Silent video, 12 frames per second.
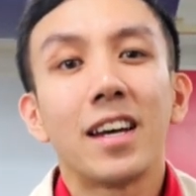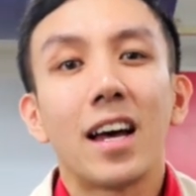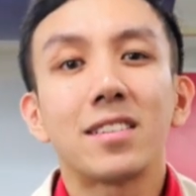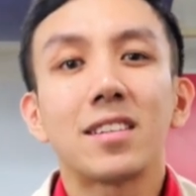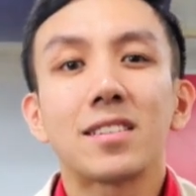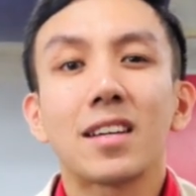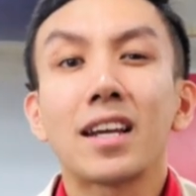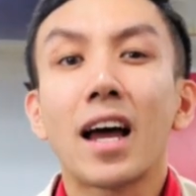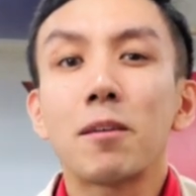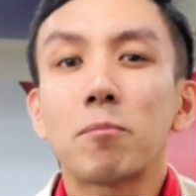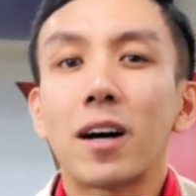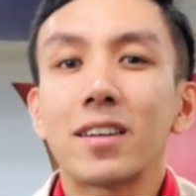As it's a
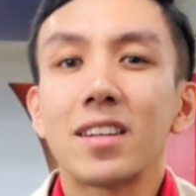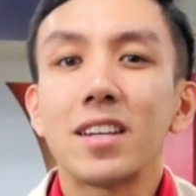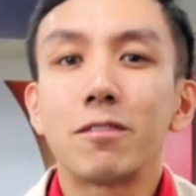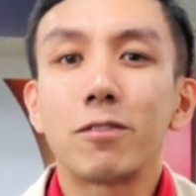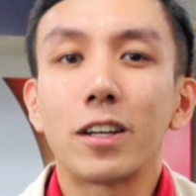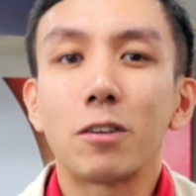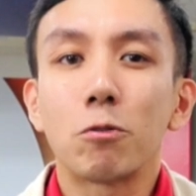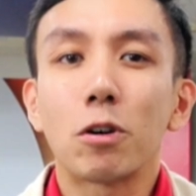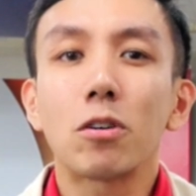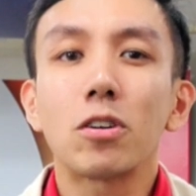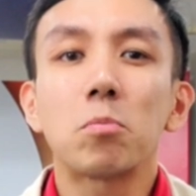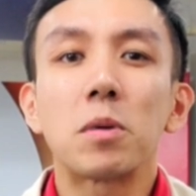night party event, we're
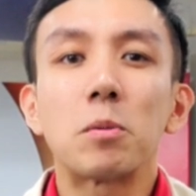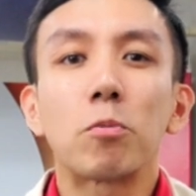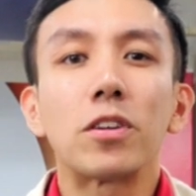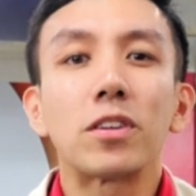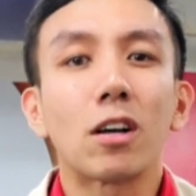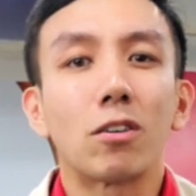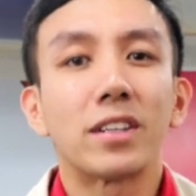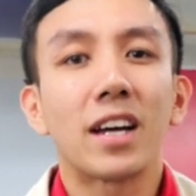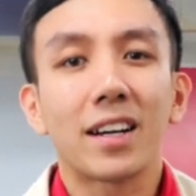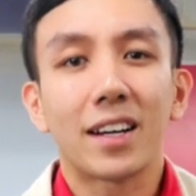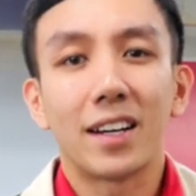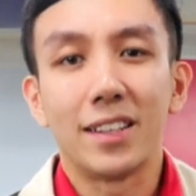going to be printing on
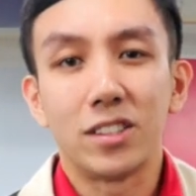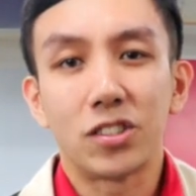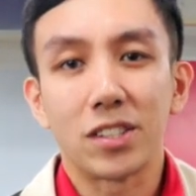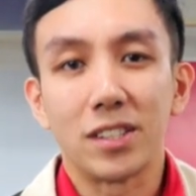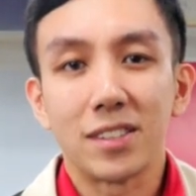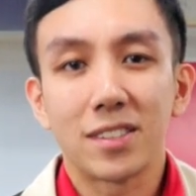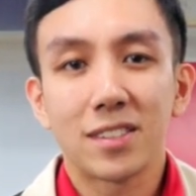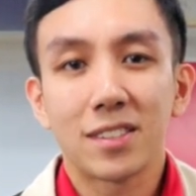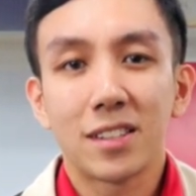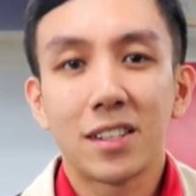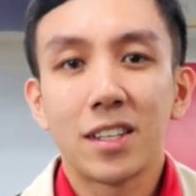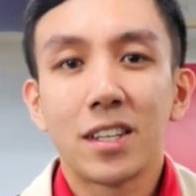dark-coloured shirts.
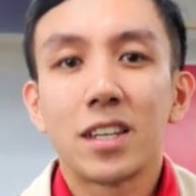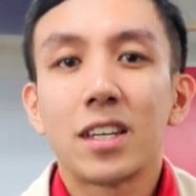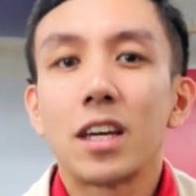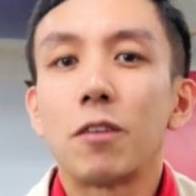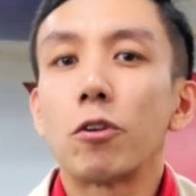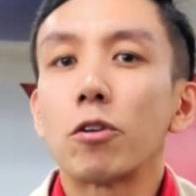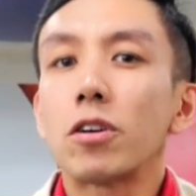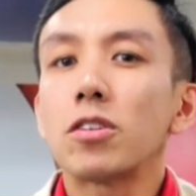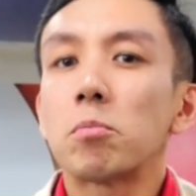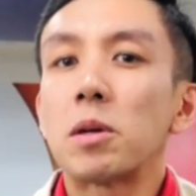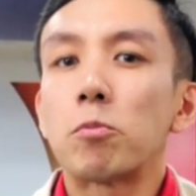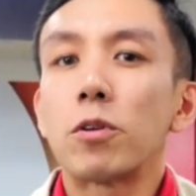If you're going
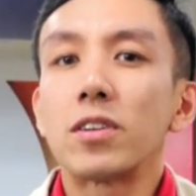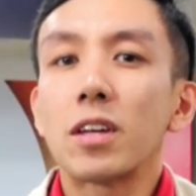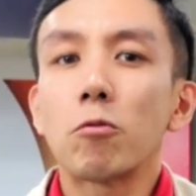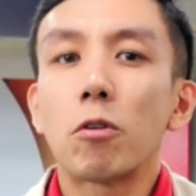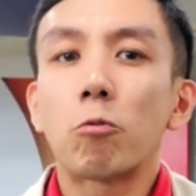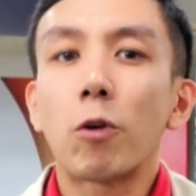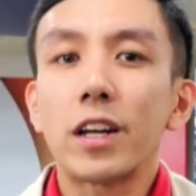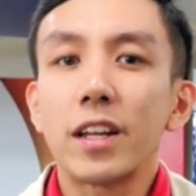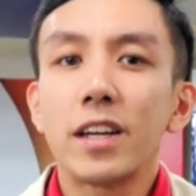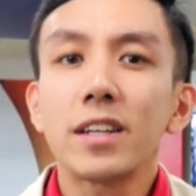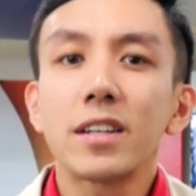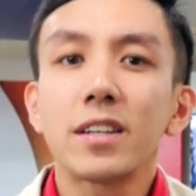to be printing with white
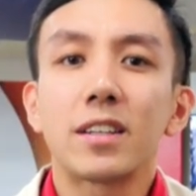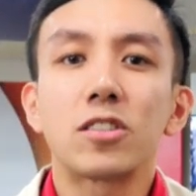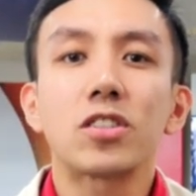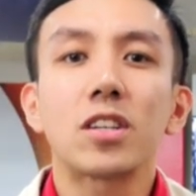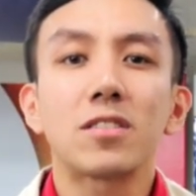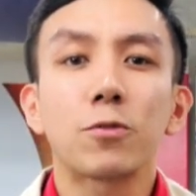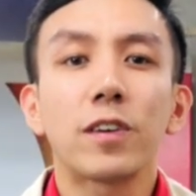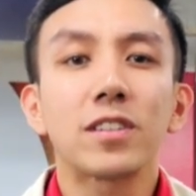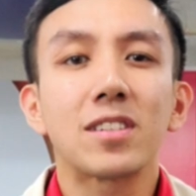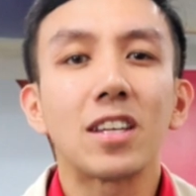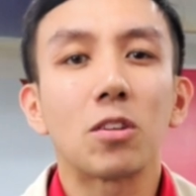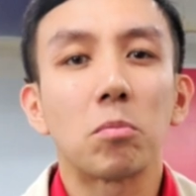ink, the shirts
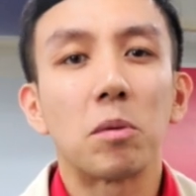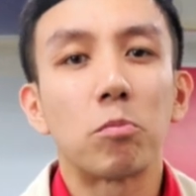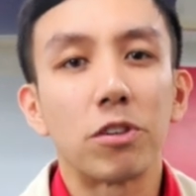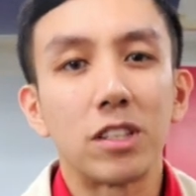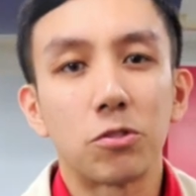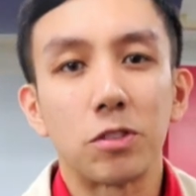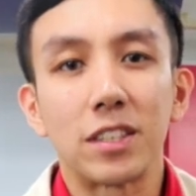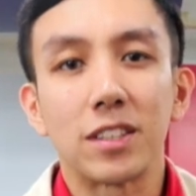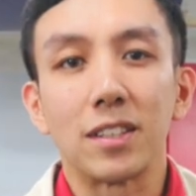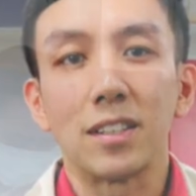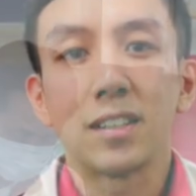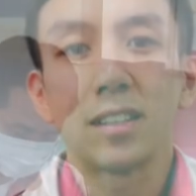first need to be
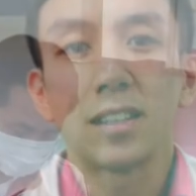pre-treated.